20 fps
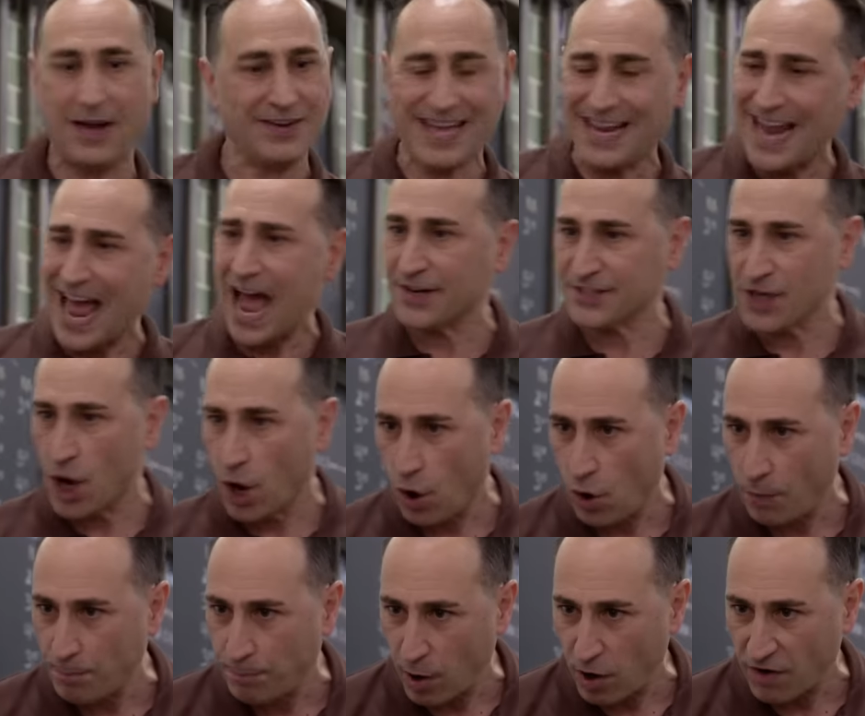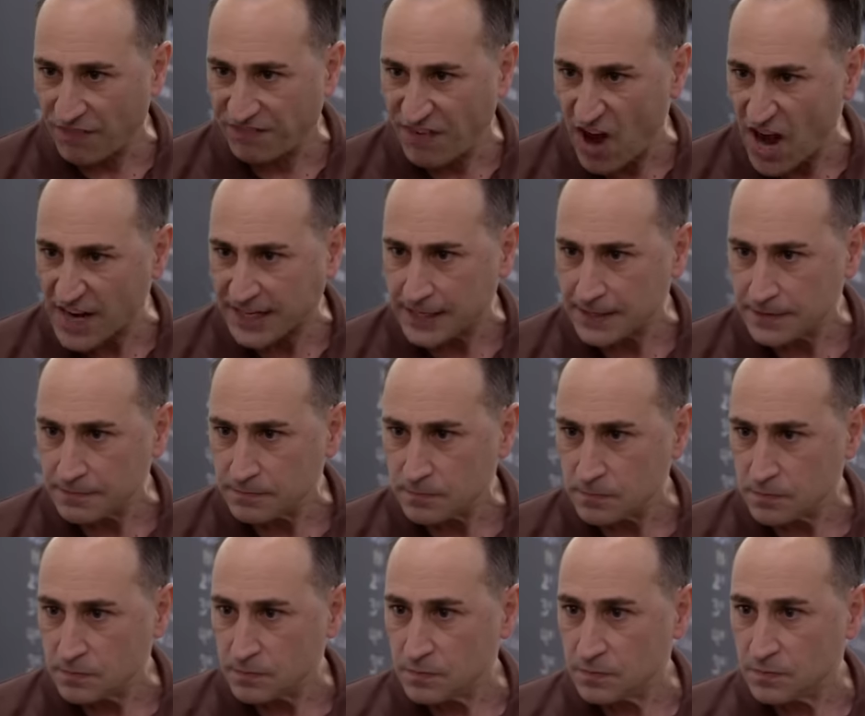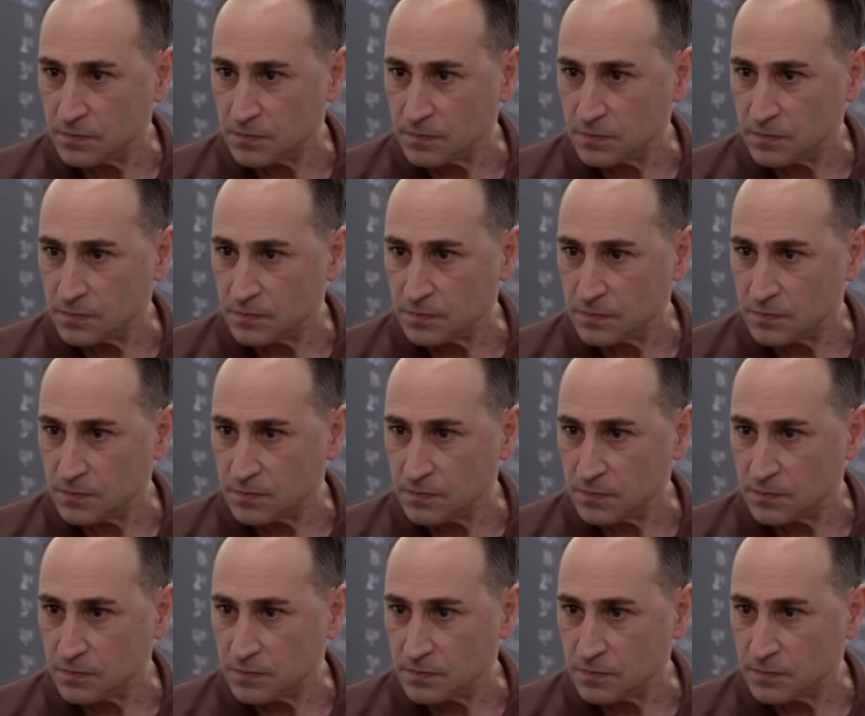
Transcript: Now get out, you old bald fuck. With